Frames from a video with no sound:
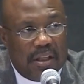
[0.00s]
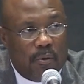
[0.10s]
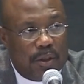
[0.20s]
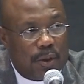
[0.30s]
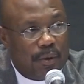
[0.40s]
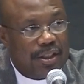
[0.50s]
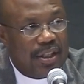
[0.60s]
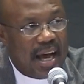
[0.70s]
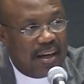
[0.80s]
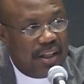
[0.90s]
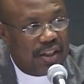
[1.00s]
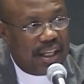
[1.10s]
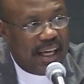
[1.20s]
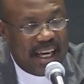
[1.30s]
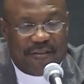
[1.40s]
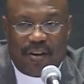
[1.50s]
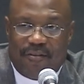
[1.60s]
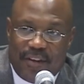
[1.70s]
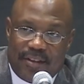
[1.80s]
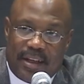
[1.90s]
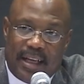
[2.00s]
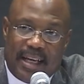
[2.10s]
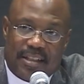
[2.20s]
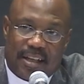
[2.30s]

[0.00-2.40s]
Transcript: which would challenge every vendor that has